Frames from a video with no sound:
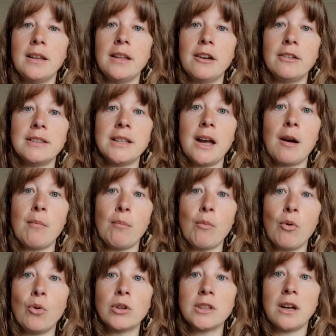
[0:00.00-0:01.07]
there is now
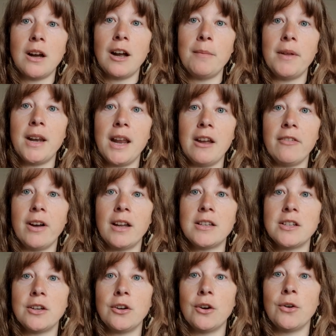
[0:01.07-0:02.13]
more time than ever
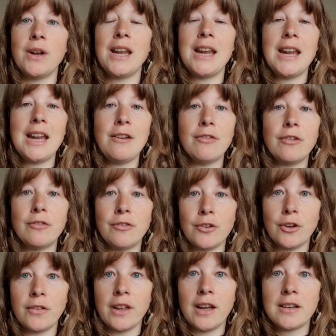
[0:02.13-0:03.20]
to go even
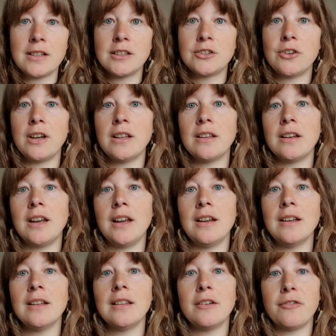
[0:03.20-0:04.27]
further to
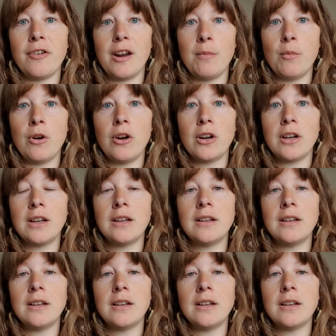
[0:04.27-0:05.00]
strengthening the framework.